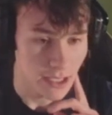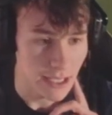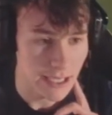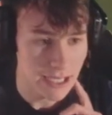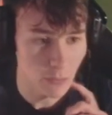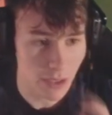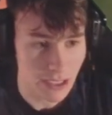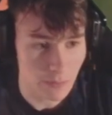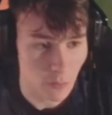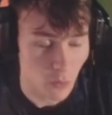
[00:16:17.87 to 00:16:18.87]
He kind of
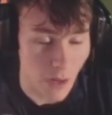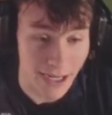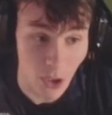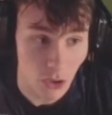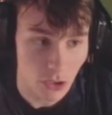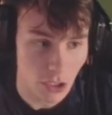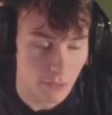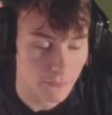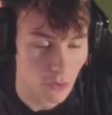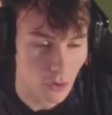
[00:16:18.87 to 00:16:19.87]
waited quite long there
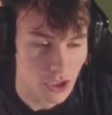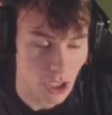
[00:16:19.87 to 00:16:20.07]
at Fluke.